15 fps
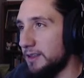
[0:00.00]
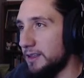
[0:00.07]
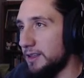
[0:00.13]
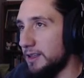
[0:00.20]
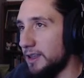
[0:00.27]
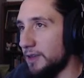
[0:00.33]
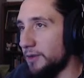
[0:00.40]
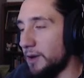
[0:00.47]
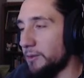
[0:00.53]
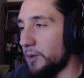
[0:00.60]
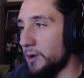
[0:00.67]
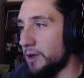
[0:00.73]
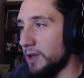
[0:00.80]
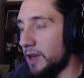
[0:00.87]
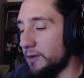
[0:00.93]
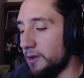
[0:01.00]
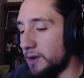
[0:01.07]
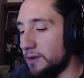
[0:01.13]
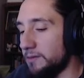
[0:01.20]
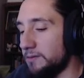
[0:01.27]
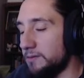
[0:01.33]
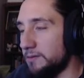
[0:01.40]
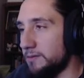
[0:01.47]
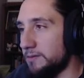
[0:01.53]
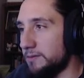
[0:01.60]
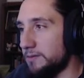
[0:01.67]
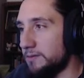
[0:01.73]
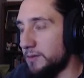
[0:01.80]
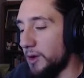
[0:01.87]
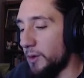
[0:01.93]
if I'm going to have a
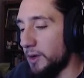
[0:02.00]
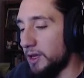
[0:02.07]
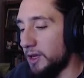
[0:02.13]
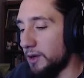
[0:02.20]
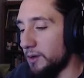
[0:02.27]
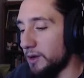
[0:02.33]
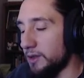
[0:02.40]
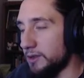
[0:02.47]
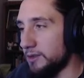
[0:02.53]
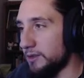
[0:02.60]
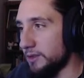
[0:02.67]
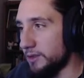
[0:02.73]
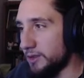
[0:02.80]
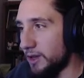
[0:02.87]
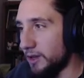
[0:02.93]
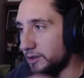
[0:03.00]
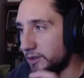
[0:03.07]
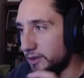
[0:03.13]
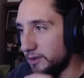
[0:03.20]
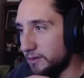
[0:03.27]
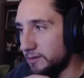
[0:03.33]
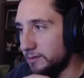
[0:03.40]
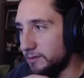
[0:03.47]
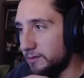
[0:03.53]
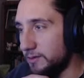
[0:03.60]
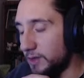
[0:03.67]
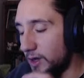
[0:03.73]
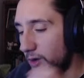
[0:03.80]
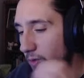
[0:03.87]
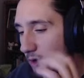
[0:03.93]
coherent discussion,
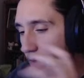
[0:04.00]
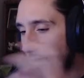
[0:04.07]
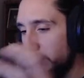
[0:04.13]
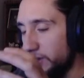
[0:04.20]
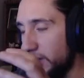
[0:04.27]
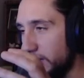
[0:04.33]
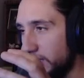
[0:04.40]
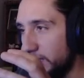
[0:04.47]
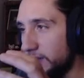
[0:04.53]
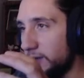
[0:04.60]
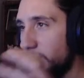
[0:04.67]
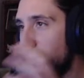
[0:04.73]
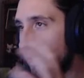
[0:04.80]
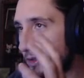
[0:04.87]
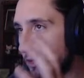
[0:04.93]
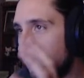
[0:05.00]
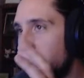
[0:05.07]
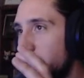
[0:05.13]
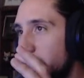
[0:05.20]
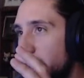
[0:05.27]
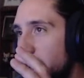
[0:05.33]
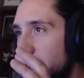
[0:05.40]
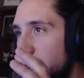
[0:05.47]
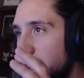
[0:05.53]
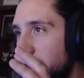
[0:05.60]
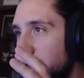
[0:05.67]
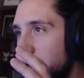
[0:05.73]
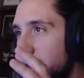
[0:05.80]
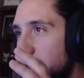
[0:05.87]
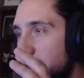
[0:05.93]
rubber ducking what is going
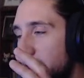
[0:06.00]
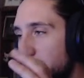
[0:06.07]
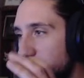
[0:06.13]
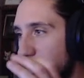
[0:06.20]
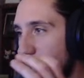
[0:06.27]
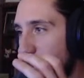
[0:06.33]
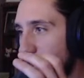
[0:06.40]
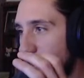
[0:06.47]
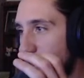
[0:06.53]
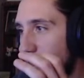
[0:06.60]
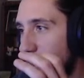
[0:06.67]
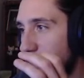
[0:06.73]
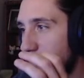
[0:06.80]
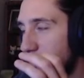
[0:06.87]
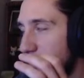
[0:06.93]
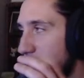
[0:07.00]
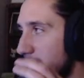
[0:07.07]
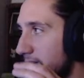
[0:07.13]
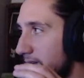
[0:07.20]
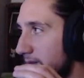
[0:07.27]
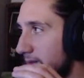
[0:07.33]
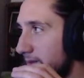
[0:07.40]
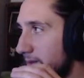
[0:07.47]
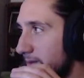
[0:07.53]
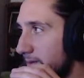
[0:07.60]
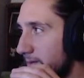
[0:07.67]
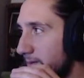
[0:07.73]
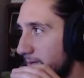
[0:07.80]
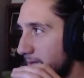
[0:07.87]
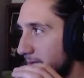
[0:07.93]
on, it's hard to do it
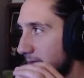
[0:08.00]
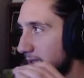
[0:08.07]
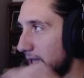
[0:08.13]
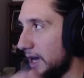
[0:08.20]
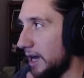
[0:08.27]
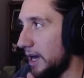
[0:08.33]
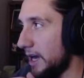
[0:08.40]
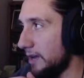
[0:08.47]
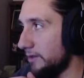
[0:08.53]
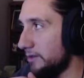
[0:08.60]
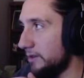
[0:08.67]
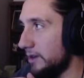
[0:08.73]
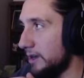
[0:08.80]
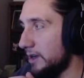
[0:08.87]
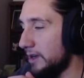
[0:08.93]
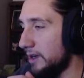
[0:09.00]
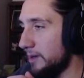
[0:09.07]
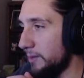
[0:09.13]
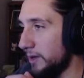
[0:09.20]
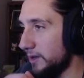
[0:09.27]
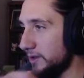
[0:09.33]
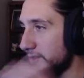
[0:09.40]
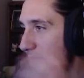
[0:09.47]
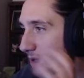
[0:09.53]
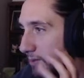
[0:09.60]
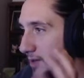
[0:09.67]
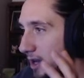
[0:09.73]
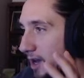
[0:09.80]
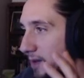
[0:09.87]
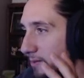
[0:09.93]
live, but at the same
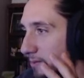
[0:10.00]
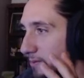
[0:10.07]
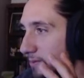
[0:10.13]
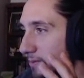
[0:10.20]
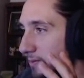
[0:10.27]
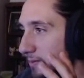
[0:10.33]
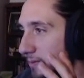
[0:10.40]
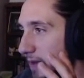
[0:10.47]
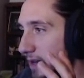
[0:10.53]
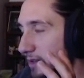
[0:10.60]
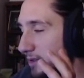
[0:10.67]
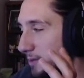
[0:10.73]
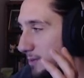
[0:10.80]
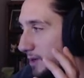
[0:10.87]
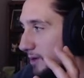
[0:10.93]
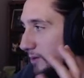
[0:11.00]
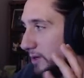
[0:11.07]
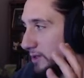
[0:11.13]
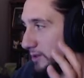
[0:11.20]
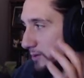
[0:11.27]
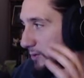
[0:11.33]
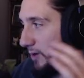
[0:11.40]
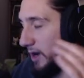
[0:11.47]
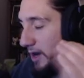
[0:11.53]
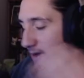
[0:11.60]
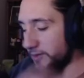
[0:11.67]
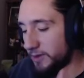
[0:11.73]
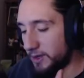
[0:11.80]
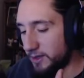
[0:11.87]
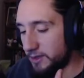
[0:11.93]
time, that is a big reason why I
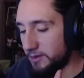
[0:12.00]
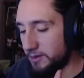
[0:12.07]
think